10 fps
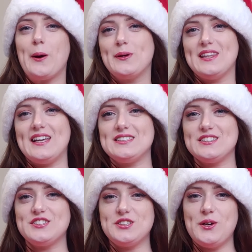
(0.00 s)
I would like
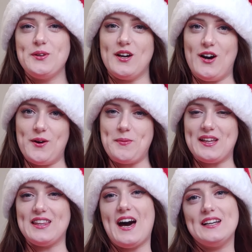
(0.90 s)
to show y'all
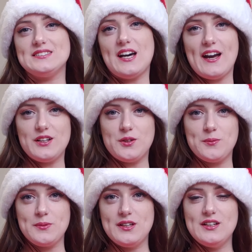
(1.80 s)
my last
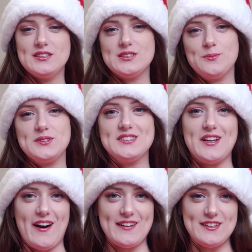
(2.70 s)
item, some
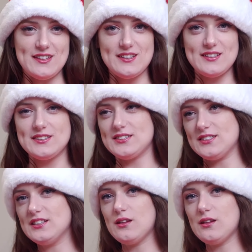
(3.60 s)
stockings.